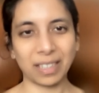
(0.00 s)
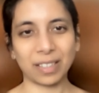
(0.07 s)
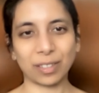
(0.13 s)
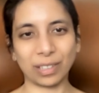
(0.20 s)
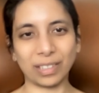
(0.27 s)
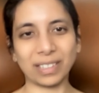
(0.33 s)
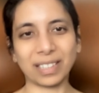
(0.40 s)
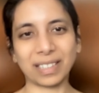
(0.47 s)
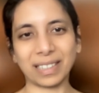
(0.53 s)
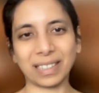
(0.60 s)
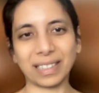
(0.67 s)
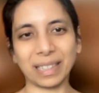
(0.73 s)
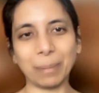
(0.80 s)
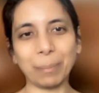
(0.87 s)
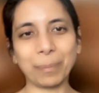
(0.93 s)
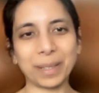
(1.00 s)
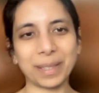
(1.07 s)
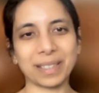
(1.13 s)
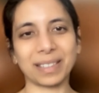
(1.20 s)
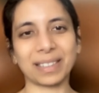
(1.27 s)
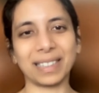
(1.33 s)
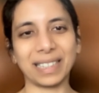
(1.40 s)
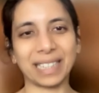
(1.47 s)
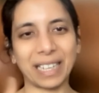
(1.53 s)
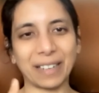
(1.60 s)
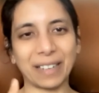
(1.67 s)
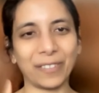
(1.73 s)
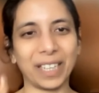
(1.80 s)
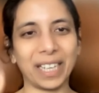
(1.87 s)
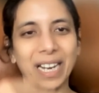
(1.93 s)
So instead, implicitly,
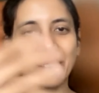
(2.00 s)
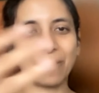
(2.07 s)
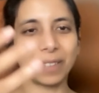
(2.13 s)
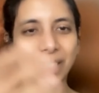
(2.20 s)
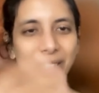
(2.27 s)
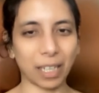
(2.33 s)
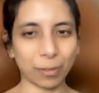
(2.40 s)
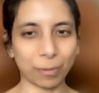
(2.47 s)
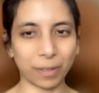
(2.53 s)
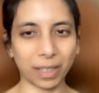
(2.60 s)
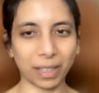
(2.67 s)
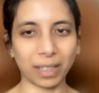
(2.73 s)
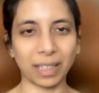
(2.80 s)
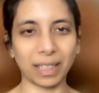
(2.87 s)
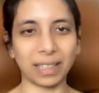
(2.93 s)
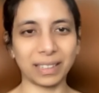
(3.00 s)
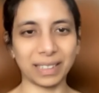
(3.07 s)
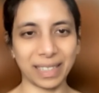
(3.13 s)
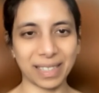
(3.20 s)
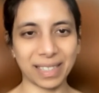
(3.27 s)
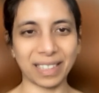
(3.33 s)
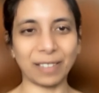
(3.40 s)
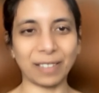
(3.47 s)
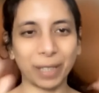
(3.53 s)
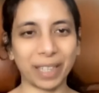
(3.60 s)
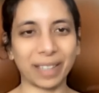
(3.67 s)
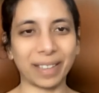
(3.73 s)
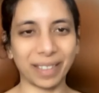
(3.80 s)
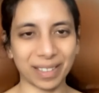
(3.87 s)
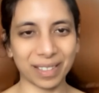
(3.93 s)
can we have the network learn these
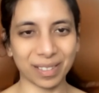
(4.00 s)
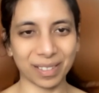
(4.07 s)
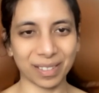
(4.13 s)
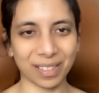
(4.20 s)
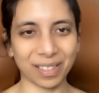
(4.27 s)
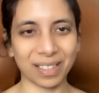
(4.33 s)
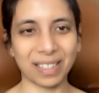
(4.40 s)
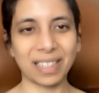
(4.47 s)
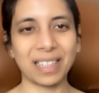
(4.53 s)
invariances